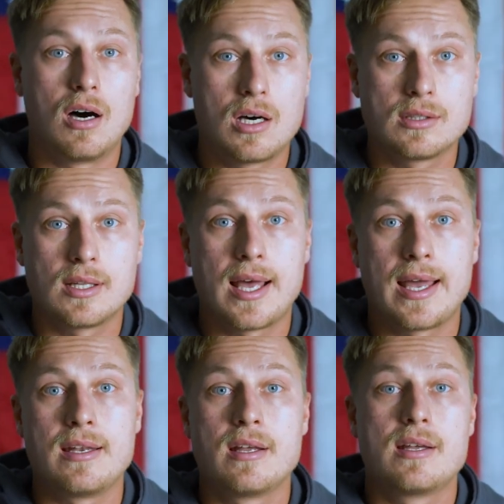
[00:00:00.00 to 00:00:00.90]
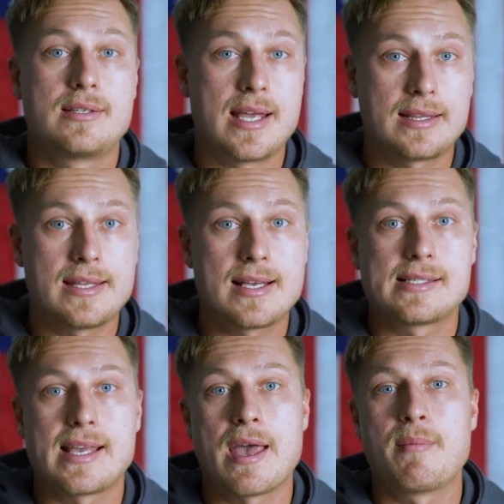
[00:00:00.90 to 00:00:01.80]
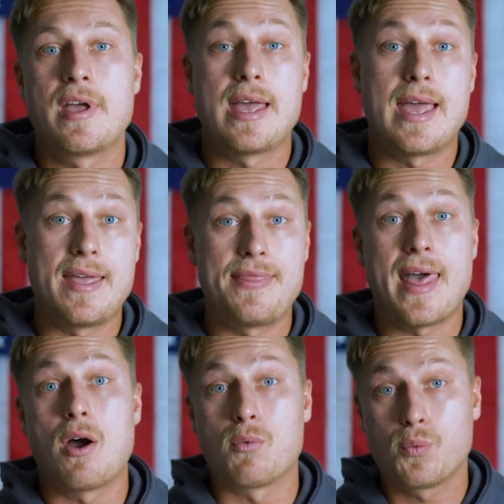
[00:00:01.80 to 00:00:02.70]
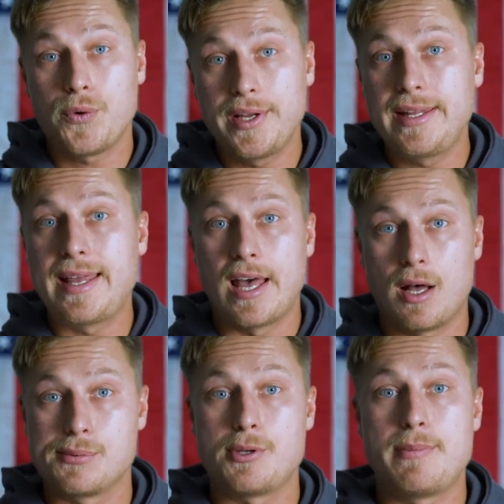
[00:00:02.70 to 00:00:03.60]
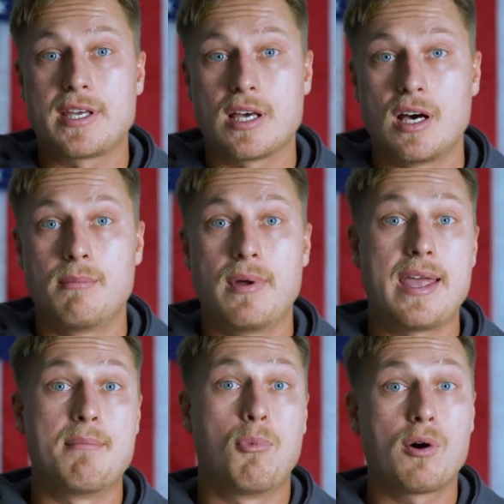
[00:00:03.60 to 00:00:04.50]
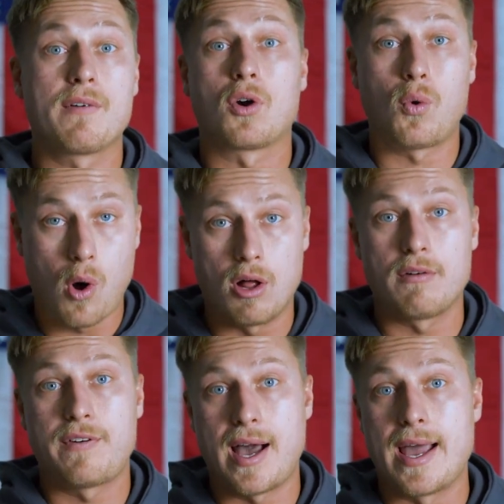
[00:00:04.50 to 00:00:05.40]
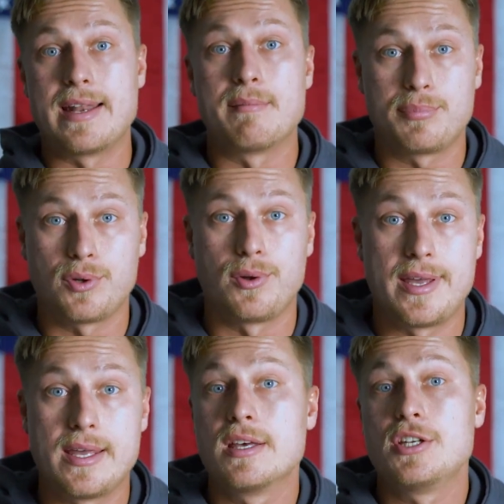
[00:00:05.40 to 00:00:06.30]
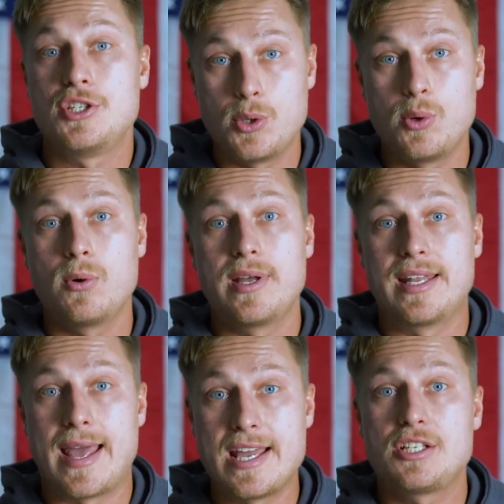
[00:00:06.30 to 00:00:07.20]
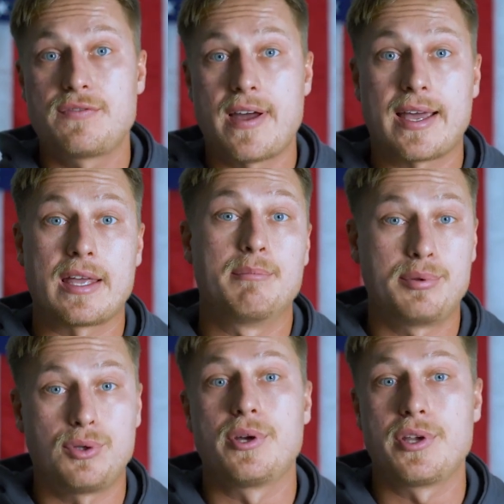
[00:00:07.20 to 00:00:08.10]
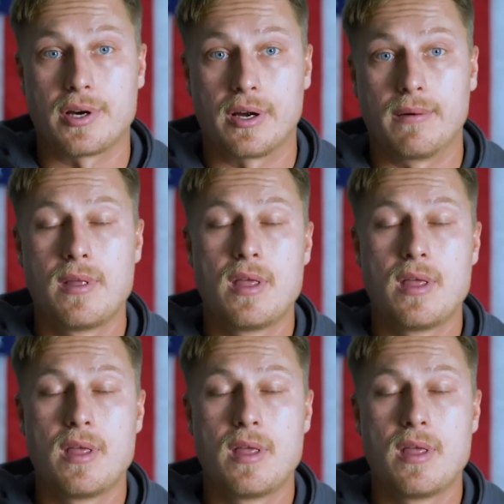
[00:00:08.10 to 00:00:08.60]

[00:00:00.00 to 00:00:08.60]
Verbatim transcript: online, take the exam, and that really helps you become a more of a qualified employee to an HVAC employer.